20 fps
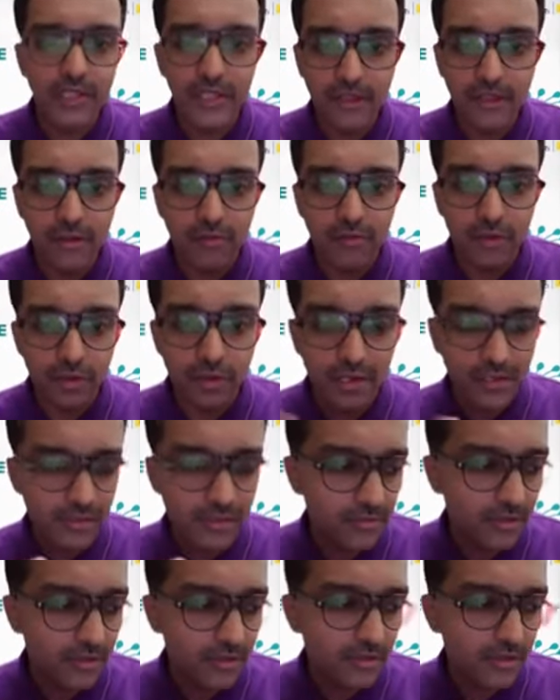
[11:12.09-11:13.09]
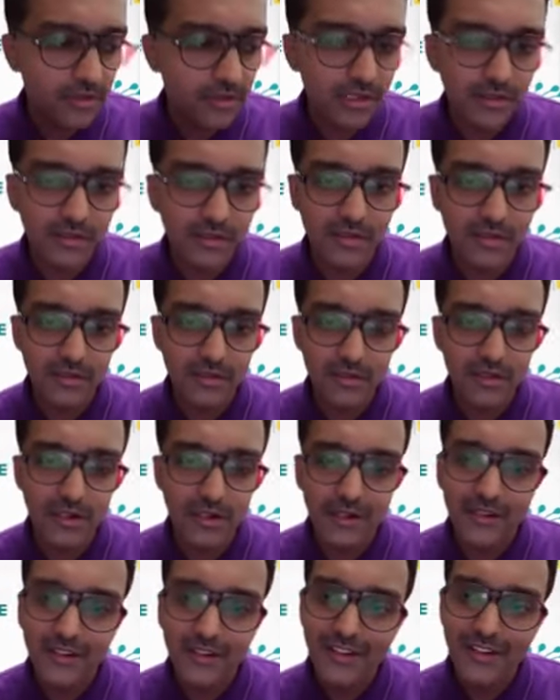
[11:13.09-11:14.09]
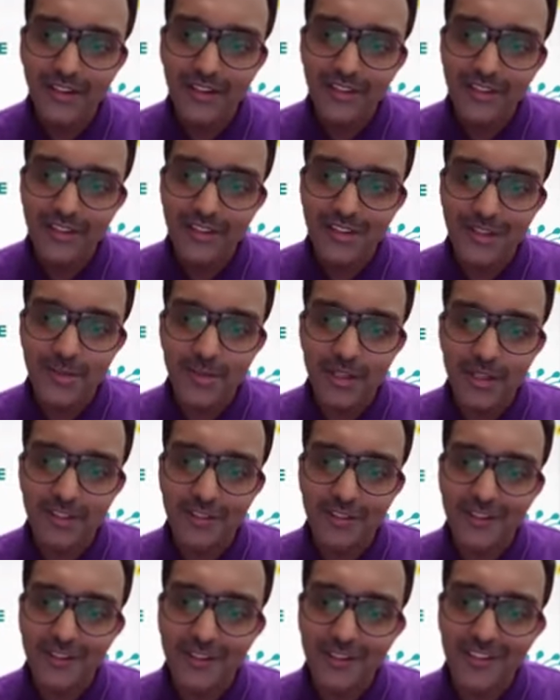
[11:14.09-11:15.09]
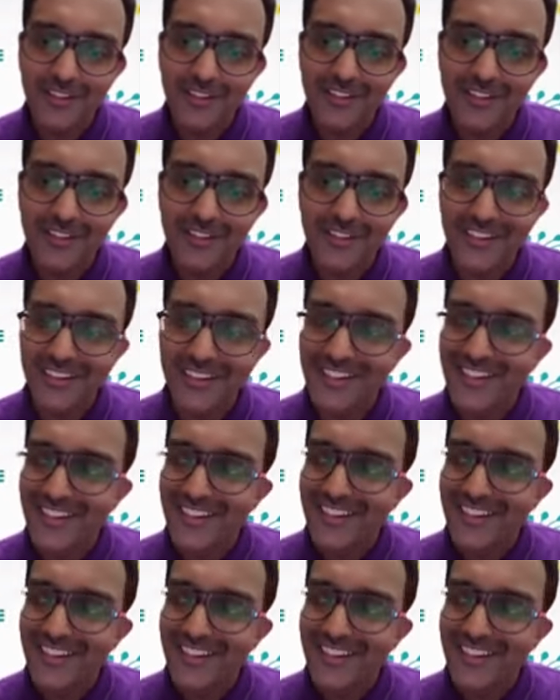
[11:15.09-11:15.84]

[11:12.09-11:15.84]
care of your customers that's right that's the mantra uh, right